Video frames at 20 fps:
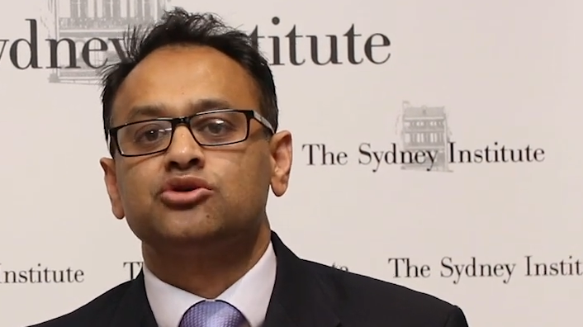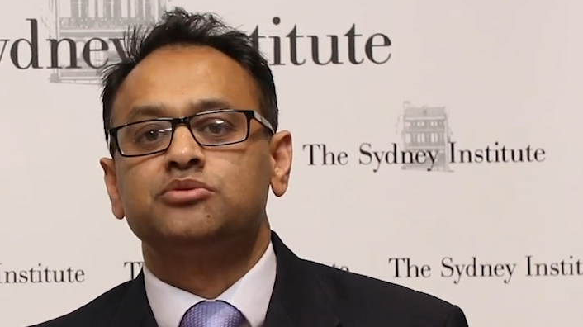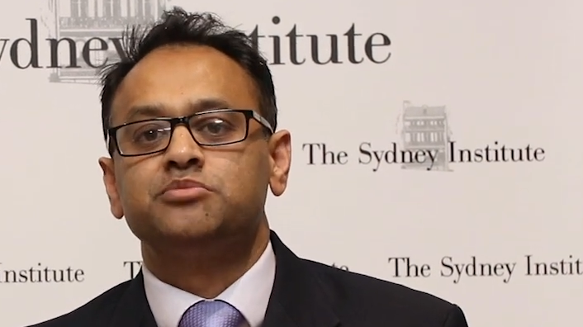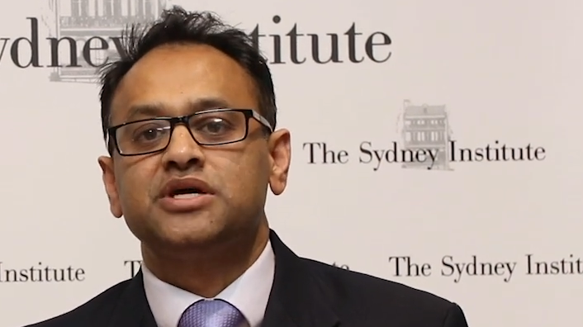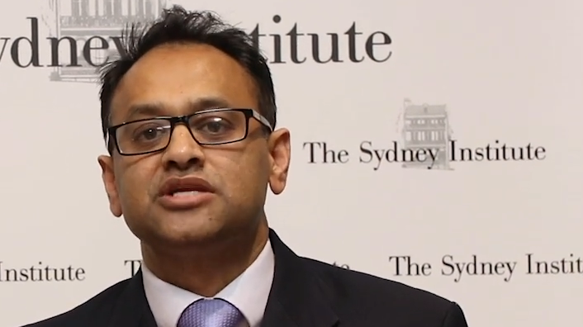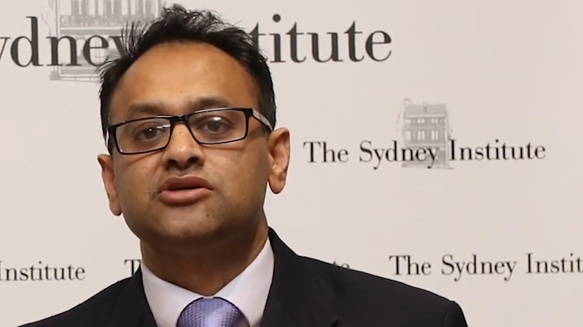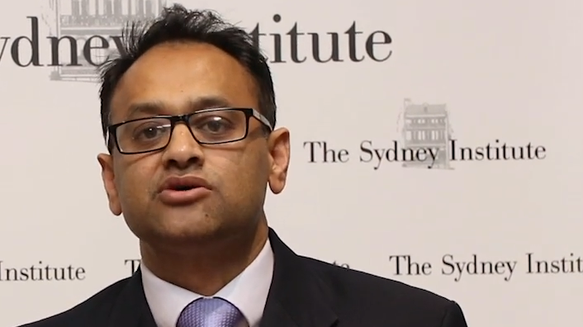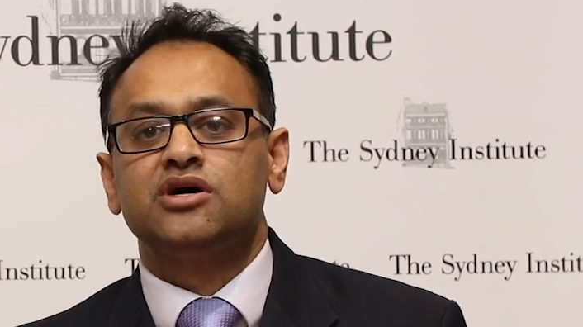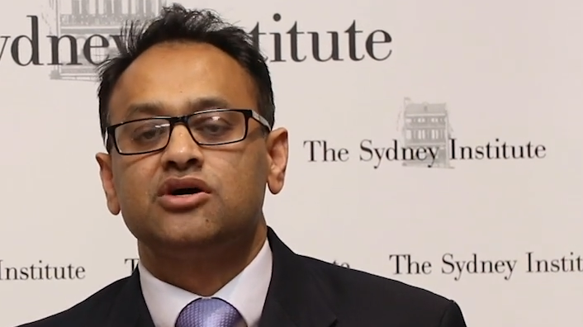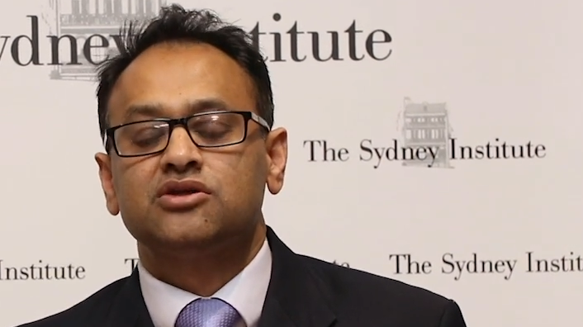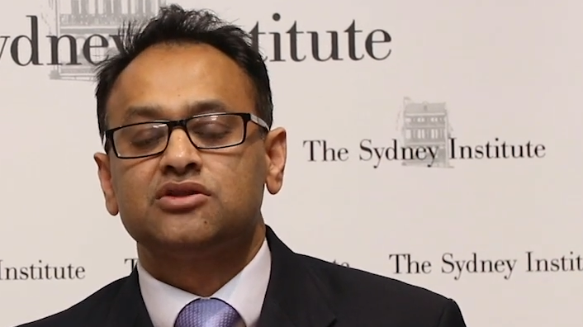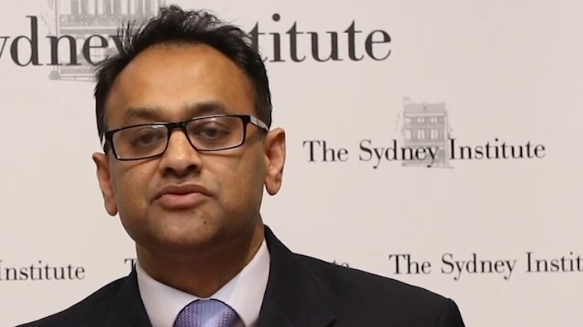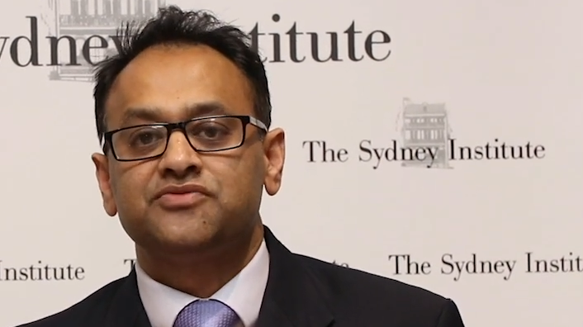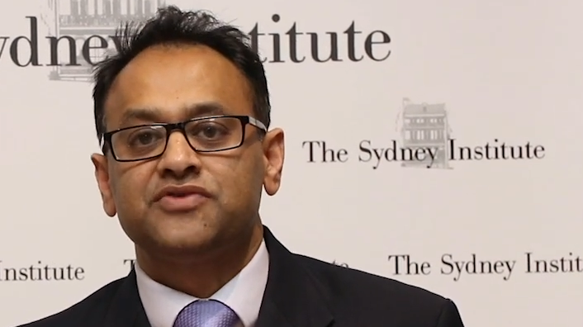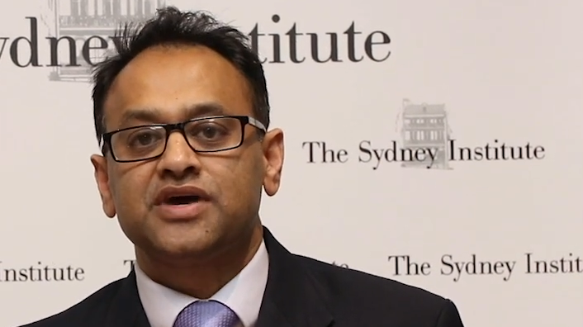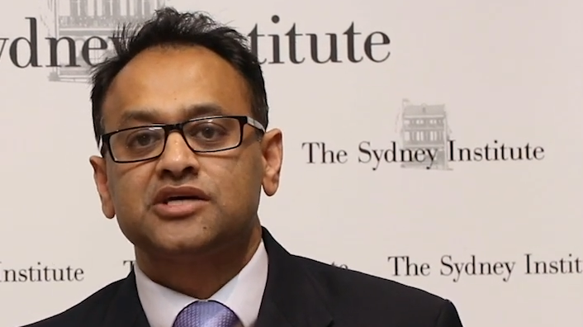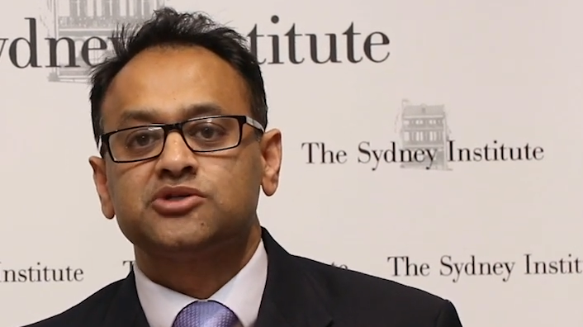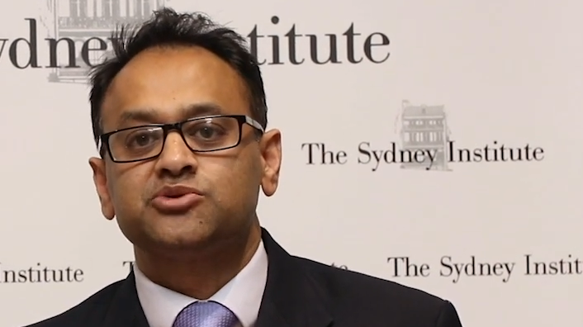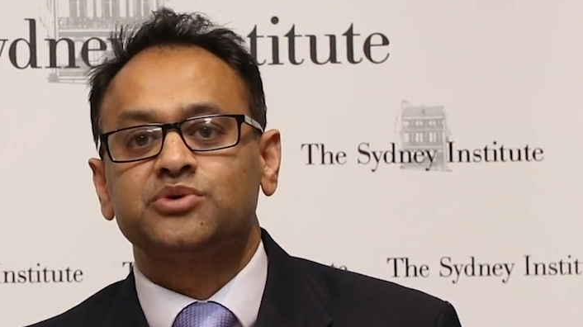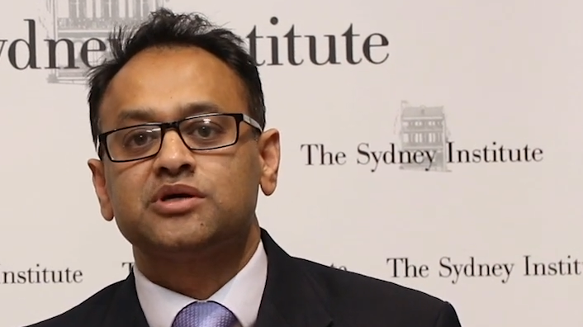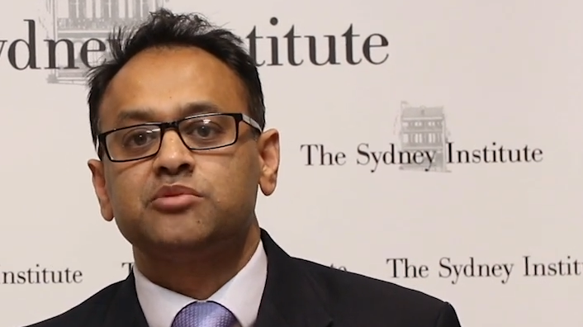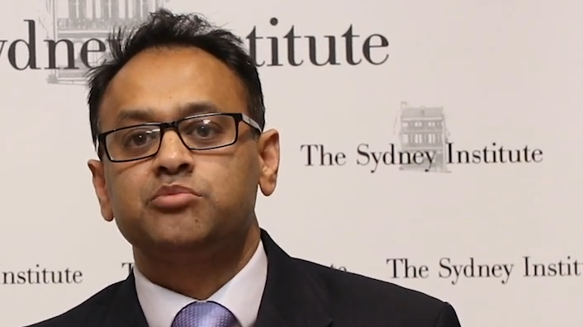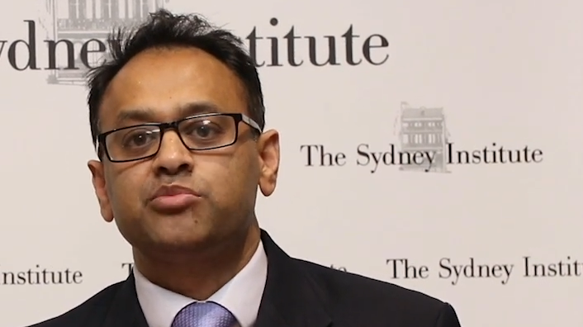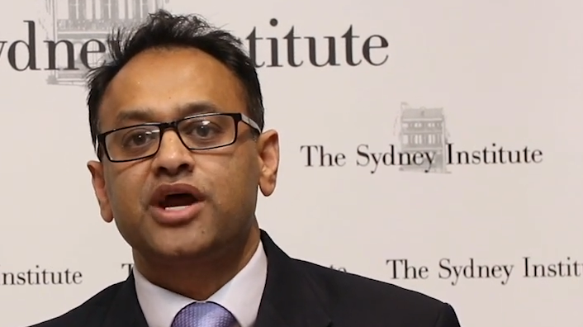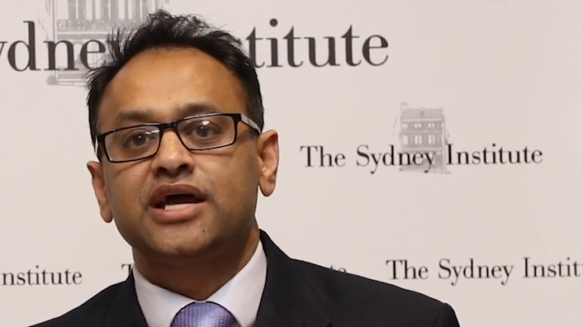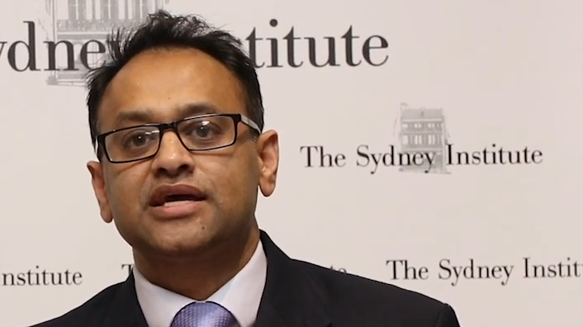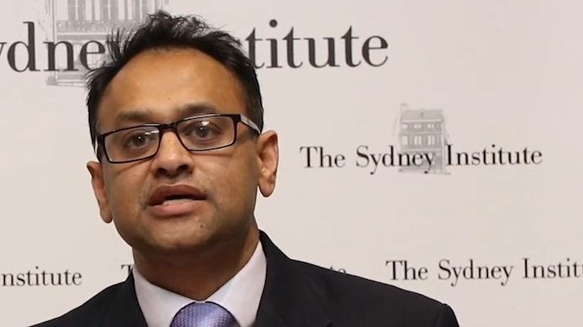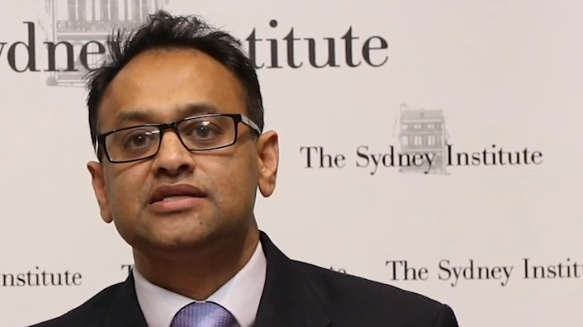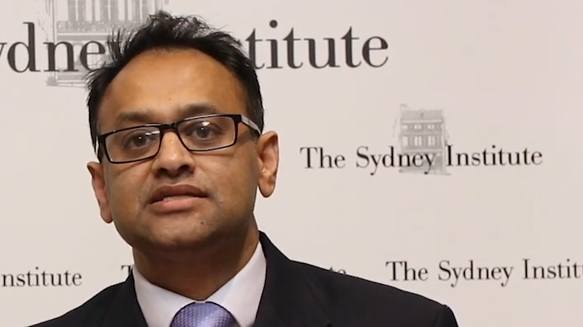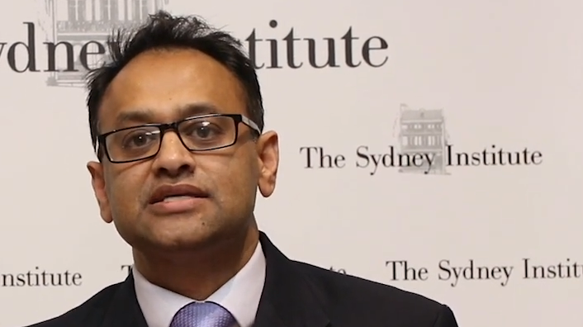and mental health effects, we can
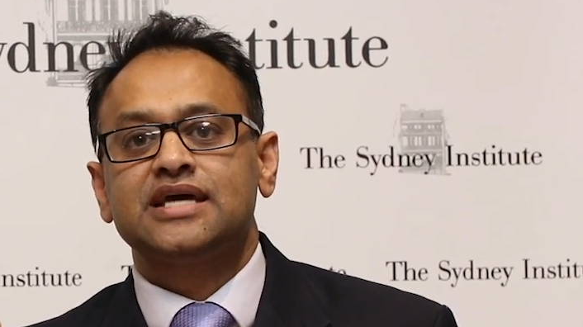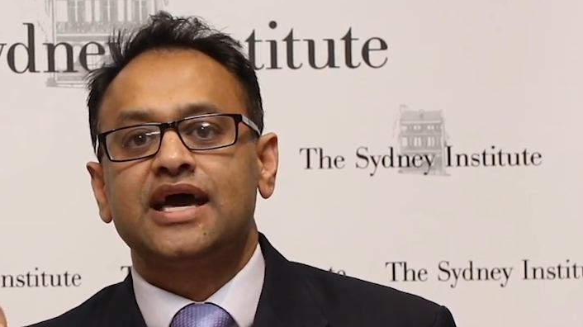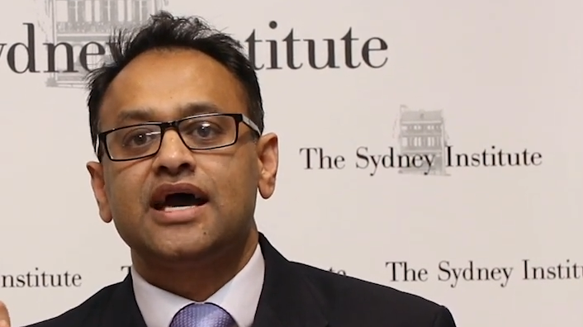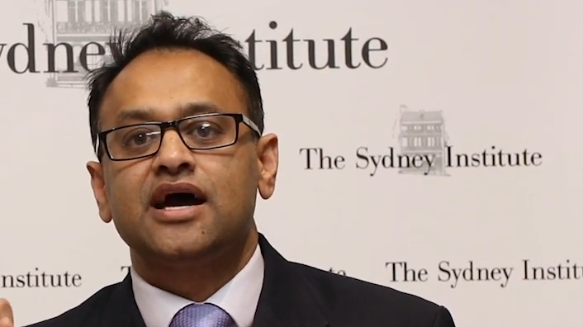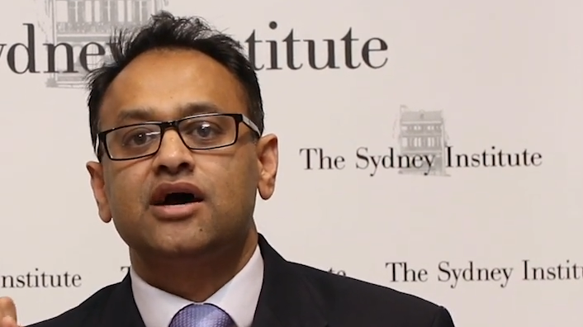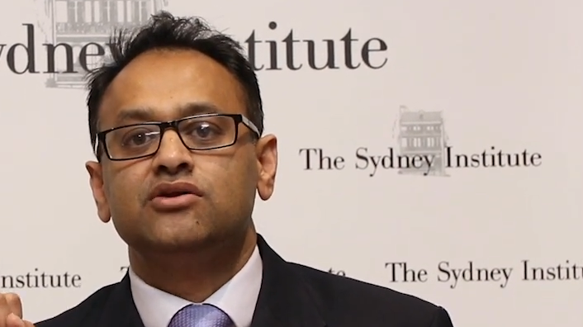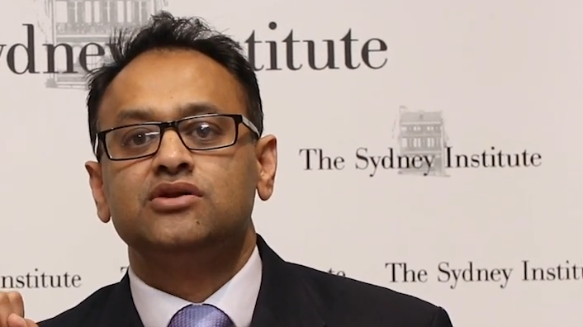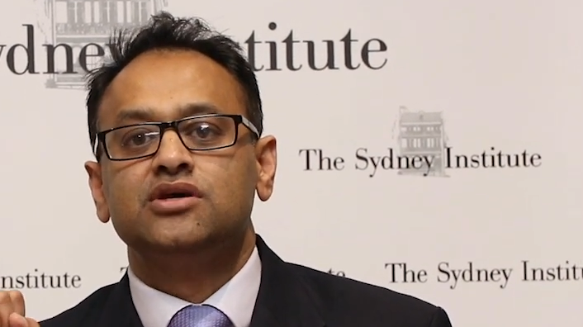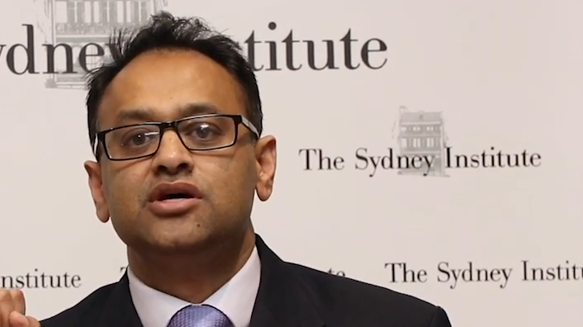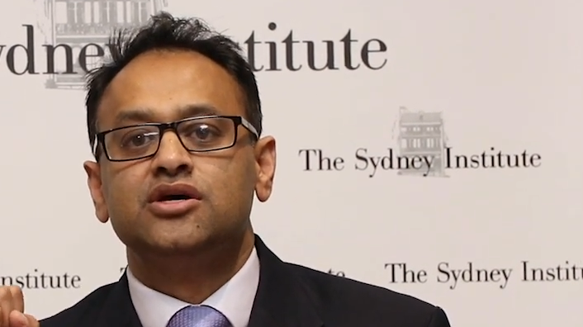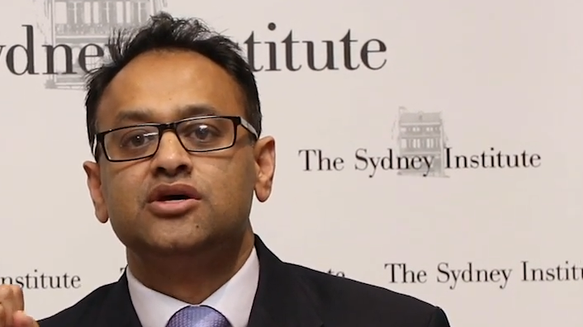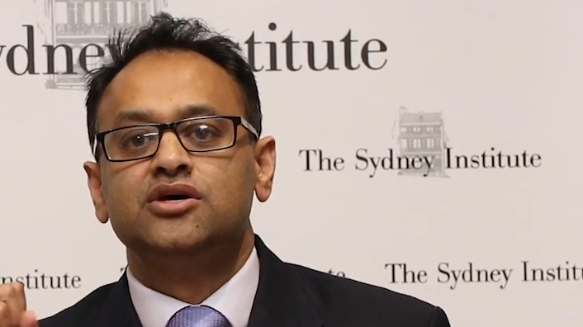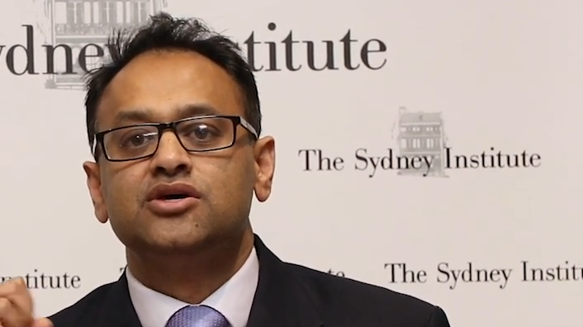break it down